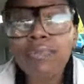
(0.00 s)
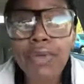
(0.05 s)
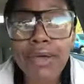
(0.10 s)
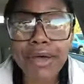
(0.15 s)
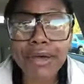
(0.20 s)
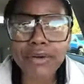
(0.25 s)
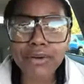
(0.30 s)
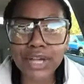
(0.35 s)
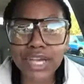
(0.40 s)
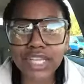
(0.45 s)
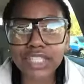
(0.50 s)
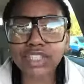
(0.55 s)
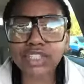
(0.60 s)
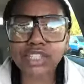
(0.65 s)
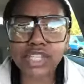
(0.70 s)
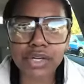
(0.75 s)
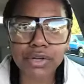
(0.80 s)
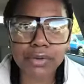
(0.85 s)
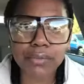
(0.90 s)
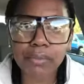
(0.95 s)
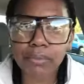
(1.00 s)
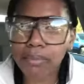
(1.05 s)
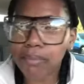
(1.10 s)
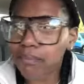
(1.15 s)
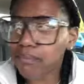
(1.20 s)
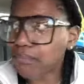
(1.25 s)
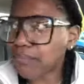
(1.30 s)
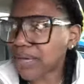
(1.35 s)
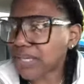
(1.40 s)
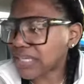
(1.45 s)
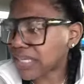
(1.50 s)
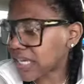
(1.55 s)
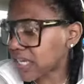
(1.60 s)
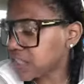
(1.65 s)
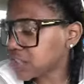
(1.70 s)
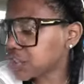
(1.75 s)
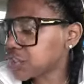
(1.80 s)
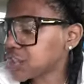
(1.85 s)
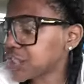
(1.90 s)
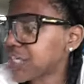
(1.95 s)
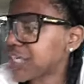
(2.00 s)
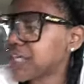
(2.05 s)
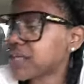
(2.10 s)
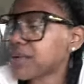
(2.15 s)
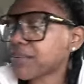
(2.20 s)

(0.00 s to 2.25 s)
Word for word: Okay, so my last drink